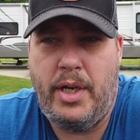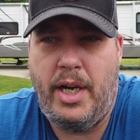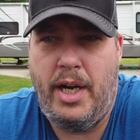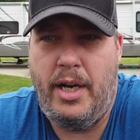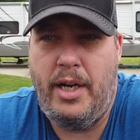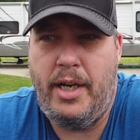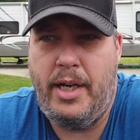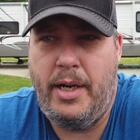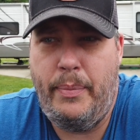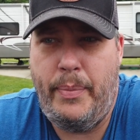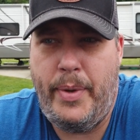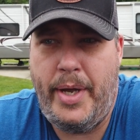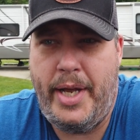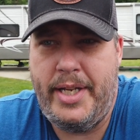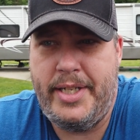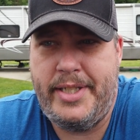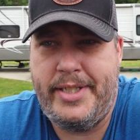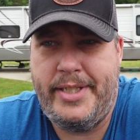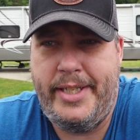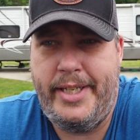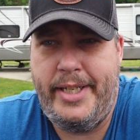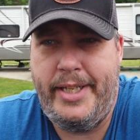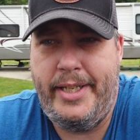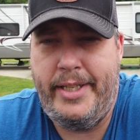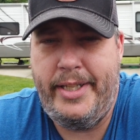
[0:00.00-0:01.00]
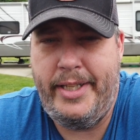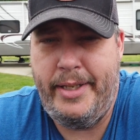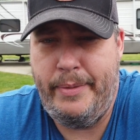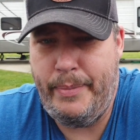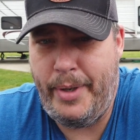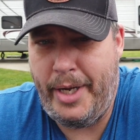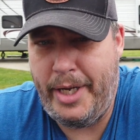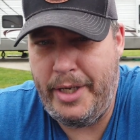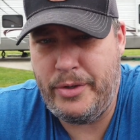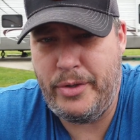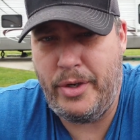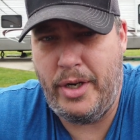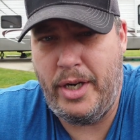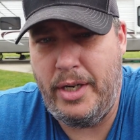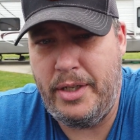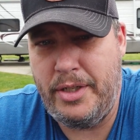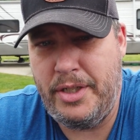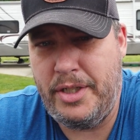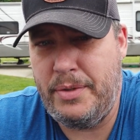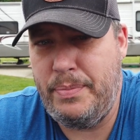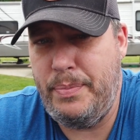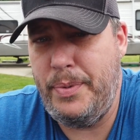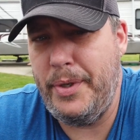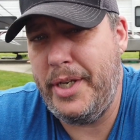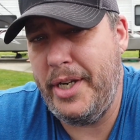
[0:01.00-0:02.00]
carrying capacity than my truck,
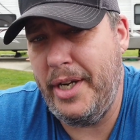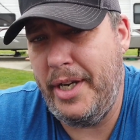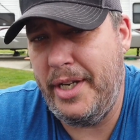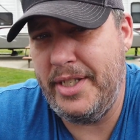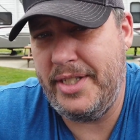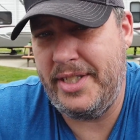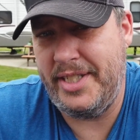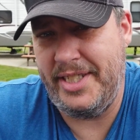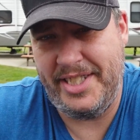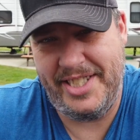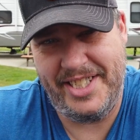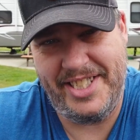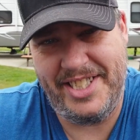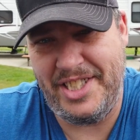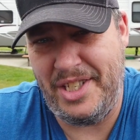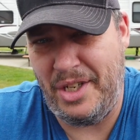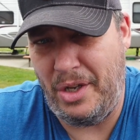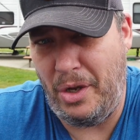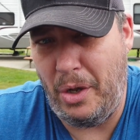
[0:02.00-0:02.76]
just because this is a